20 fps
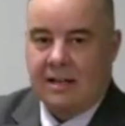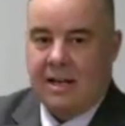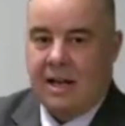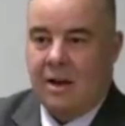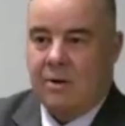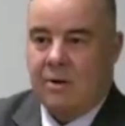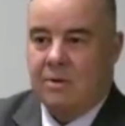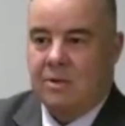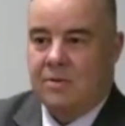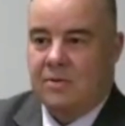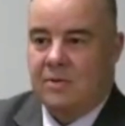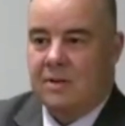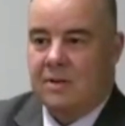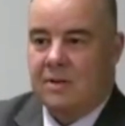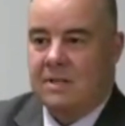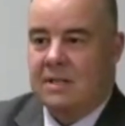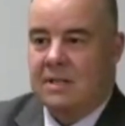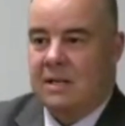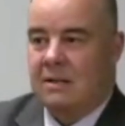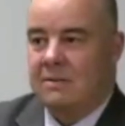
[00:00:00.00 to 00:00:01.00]
language for
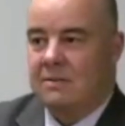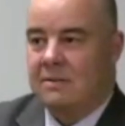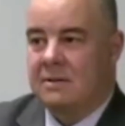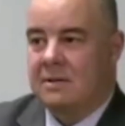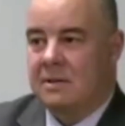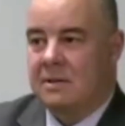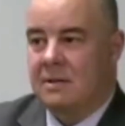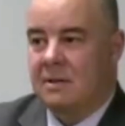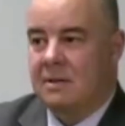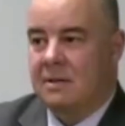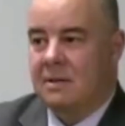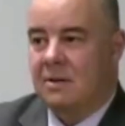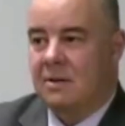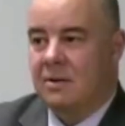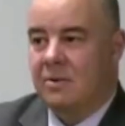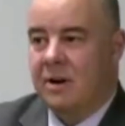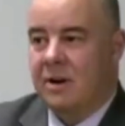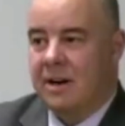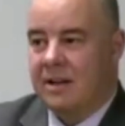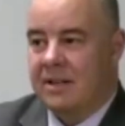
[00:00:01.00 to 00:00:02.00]
ourselves,
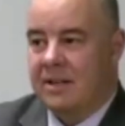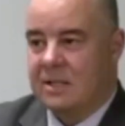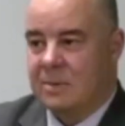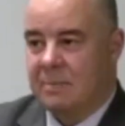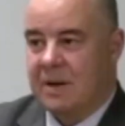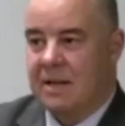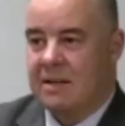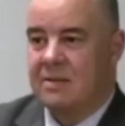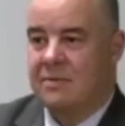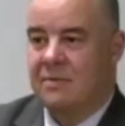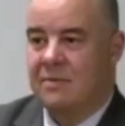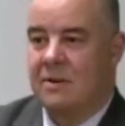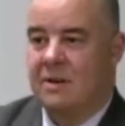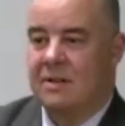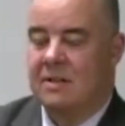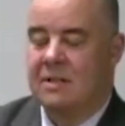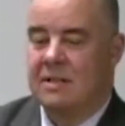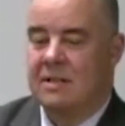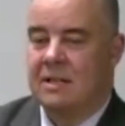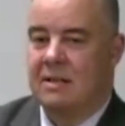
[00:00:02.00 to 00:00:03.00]
creating space for
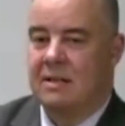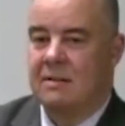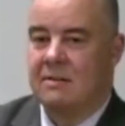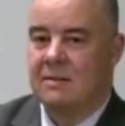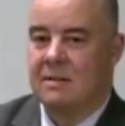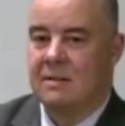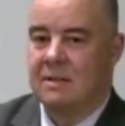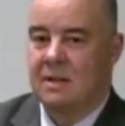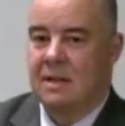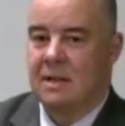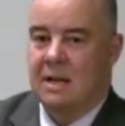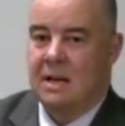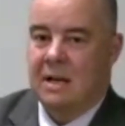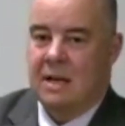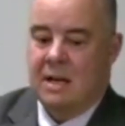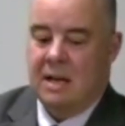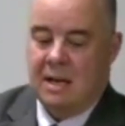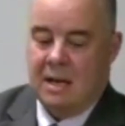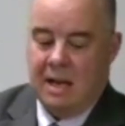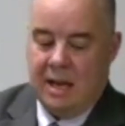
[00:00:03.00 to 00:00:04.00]
ourselves,
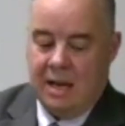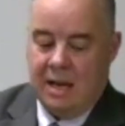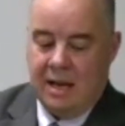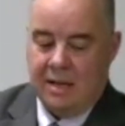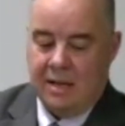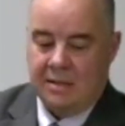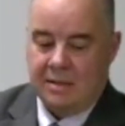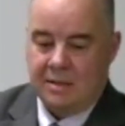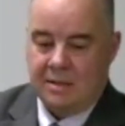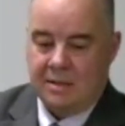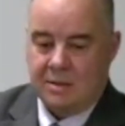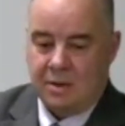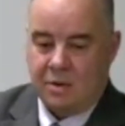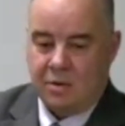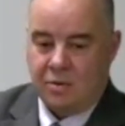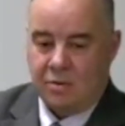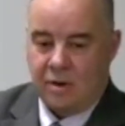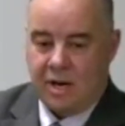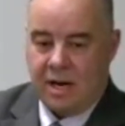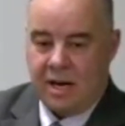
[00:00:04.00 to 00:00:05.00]
and
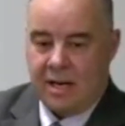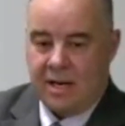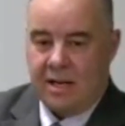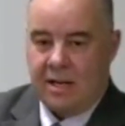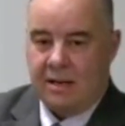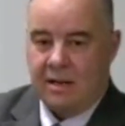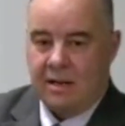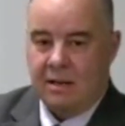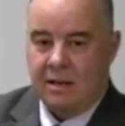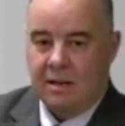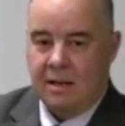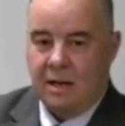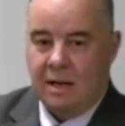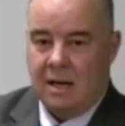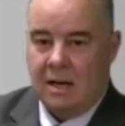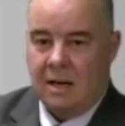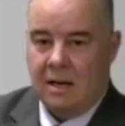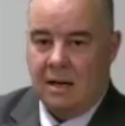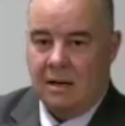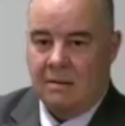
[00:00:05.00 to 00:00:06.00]
creating
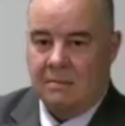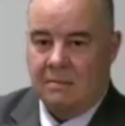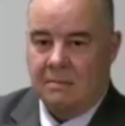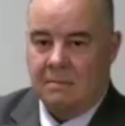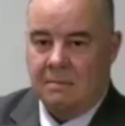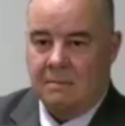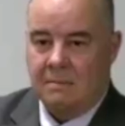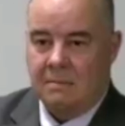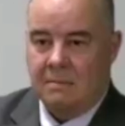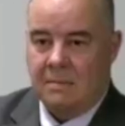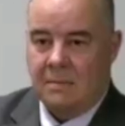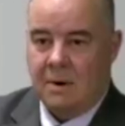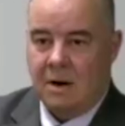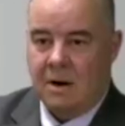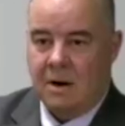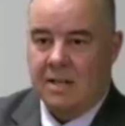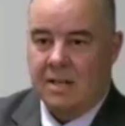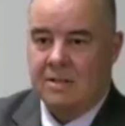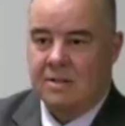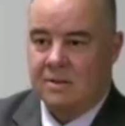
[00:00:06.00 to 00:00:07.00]

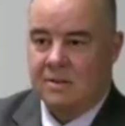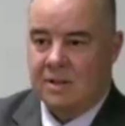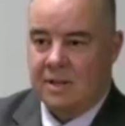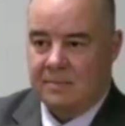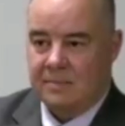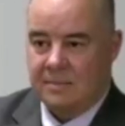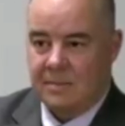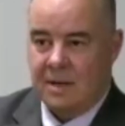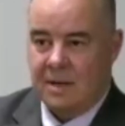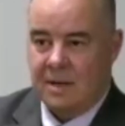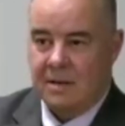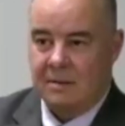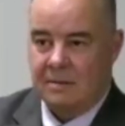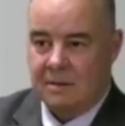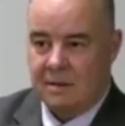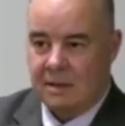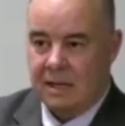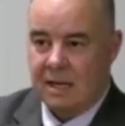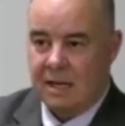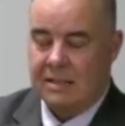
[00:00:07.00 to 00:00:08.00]
our history
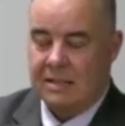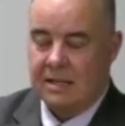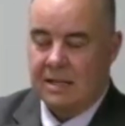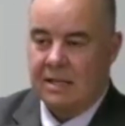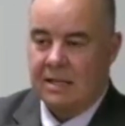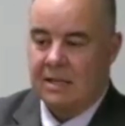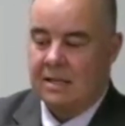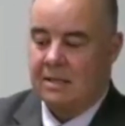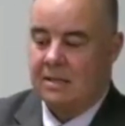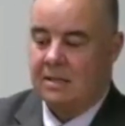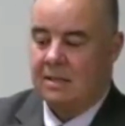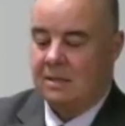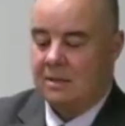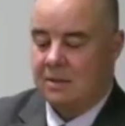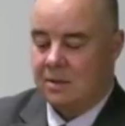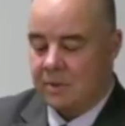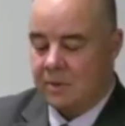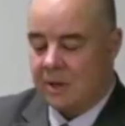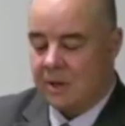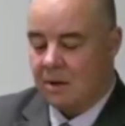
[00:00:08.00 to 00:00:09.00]
and collecting it
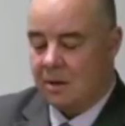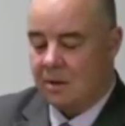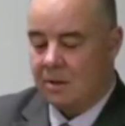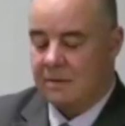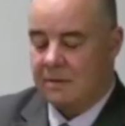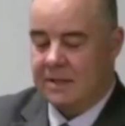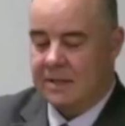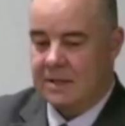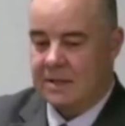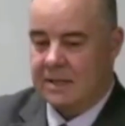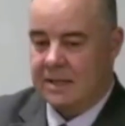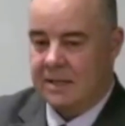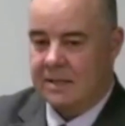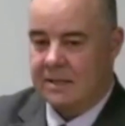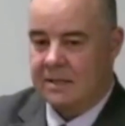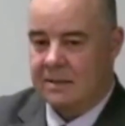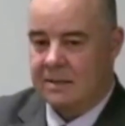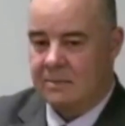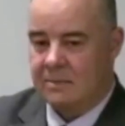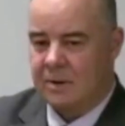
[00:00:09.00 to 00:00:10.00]
and doing all of these
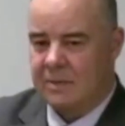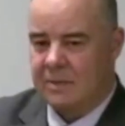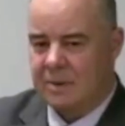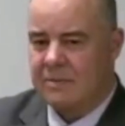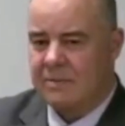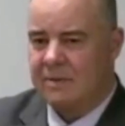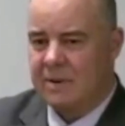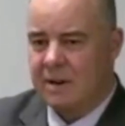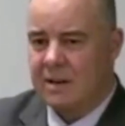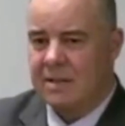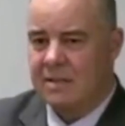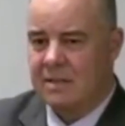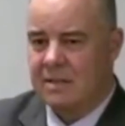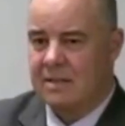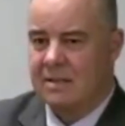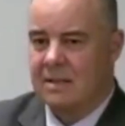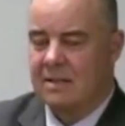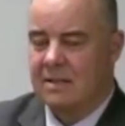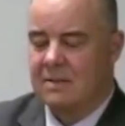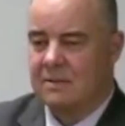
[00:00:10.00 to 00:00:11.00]
things. And we've been very
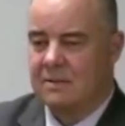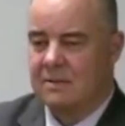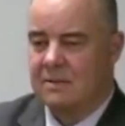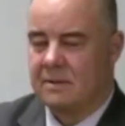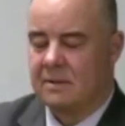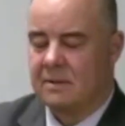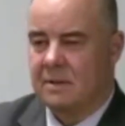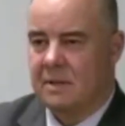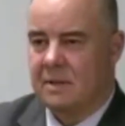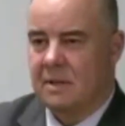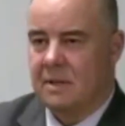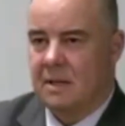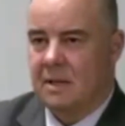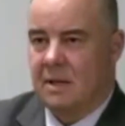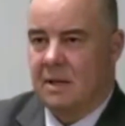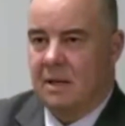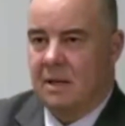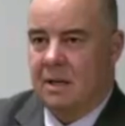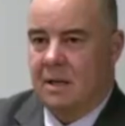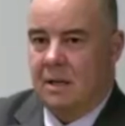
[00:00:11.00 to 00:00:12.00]
successful.
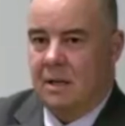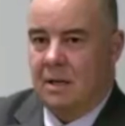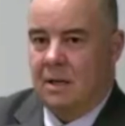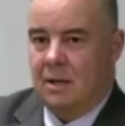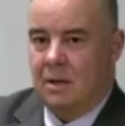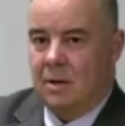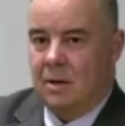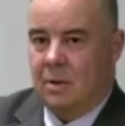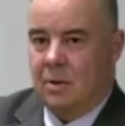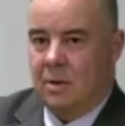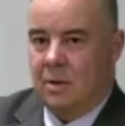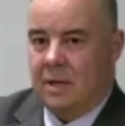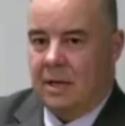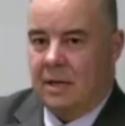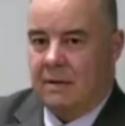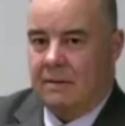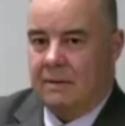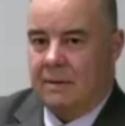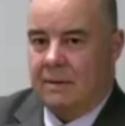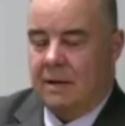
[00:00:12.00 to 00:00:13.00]
And
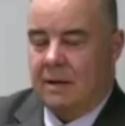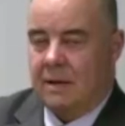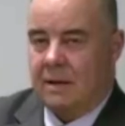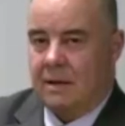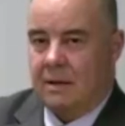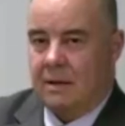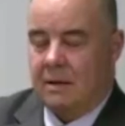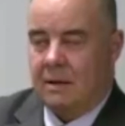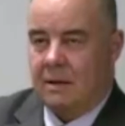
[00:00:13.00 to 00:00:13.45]
I think